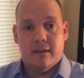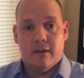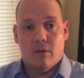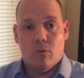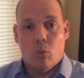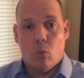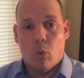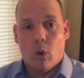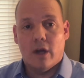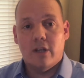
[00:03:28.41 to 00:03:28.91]

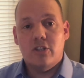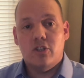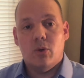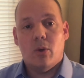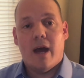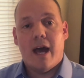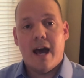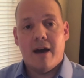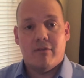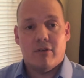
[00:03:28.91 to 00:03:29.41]
Once
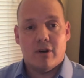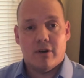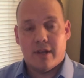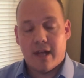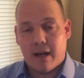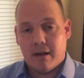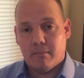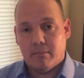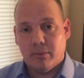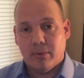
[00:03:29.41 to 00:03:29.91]
you have all
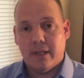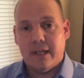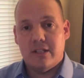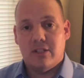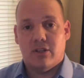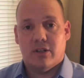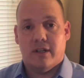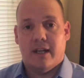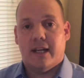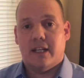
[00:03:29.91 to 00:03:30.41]
that in
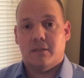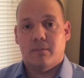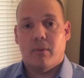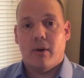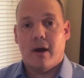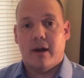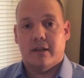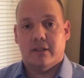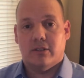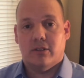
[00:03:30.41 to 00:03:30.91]
place, your next
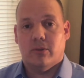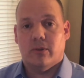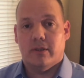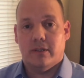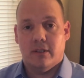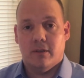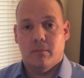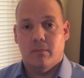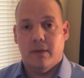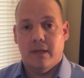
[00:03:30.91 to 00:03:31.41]
part is
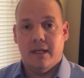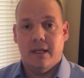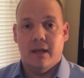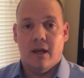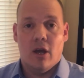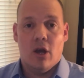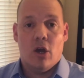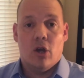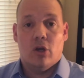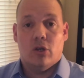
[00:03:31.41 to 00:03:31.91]
going to be
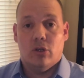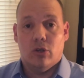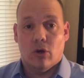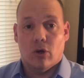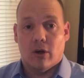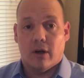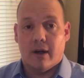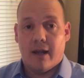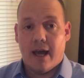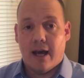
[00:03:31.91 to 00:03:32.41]

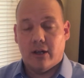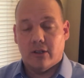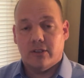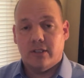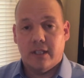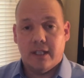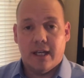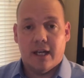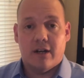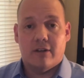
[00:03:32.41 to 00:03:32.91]
your
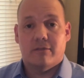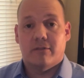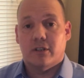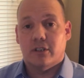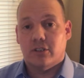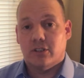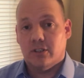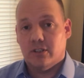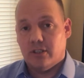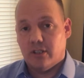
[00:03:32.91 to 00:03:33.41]
LTL
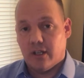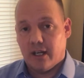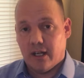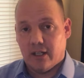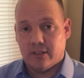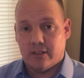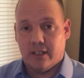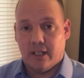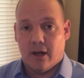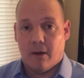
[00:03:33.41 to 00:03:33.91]
versus your
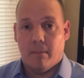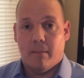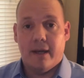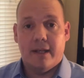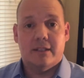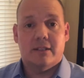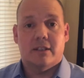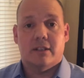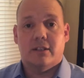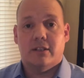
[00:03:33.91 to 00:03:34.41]
LTL.
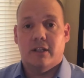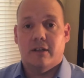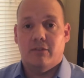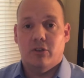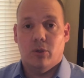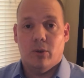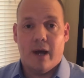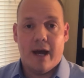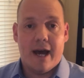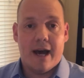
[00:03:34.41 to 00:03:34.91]
Basically, if
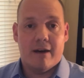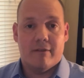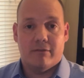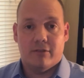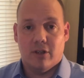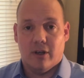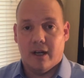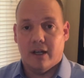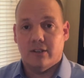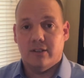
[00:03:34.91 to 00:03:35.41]
you have
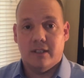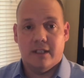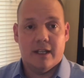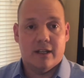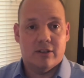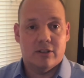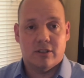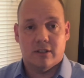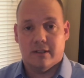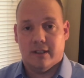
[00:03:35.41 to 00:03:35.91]
your
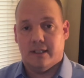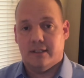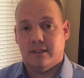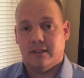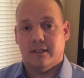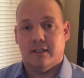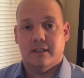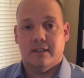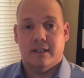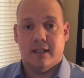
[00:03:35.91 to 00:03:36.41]
LTL is your less
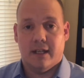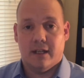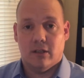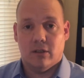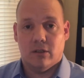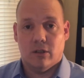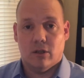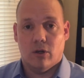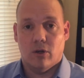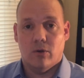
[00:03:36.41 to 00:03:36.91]
than
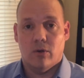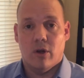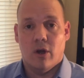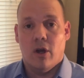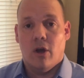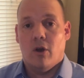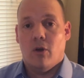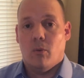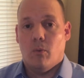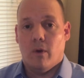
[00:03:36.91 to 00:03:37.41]
container load,
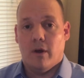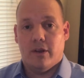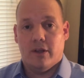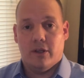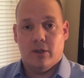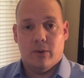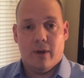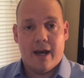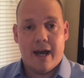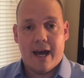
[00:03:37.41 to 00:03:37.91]
whether
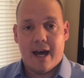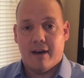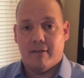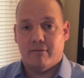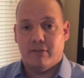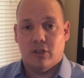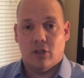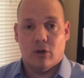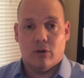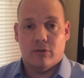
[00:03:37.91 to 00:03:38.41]
you
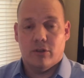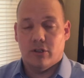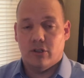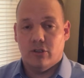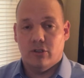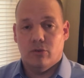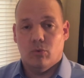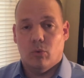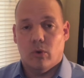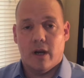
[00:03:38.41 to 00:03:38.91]
have,
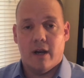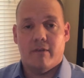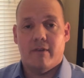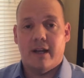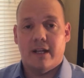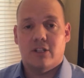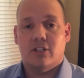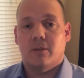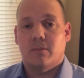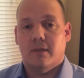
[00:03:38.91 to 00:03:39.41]
whatever
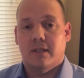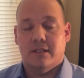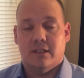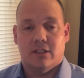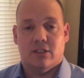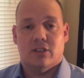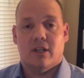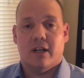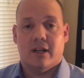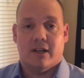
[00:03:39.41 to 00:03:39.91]
that shipment
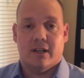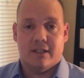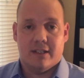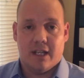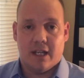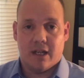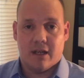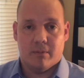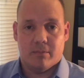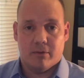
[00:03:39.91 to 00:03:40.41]
is not going to
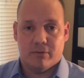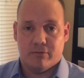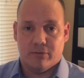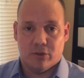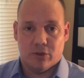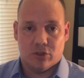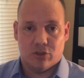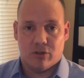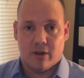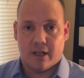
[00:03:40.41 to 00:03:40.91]
take up a
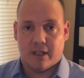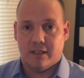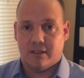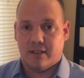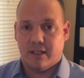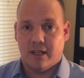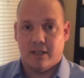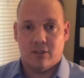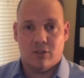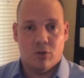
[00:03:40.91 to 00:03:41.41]
full truck. It's
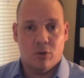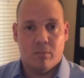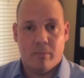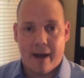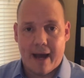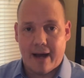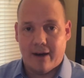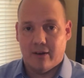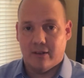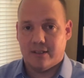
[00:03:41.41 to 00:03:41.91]
got 2
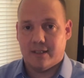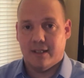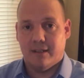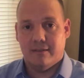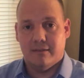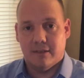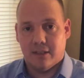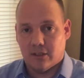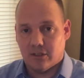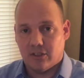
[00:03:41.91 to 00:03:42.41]
pallets,
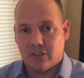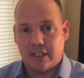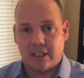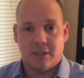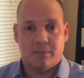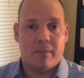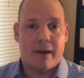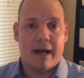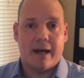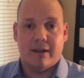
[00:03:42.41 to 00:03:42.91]

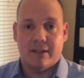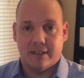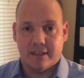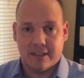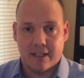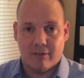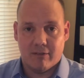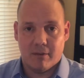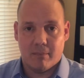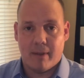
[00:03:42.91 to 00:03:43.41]
6 pallets,
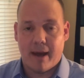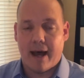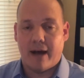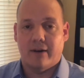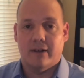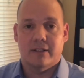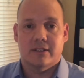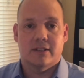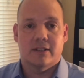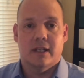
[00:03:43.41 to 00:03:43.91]
7
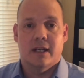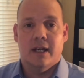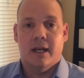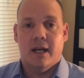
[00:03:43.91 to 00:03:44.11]
pallets,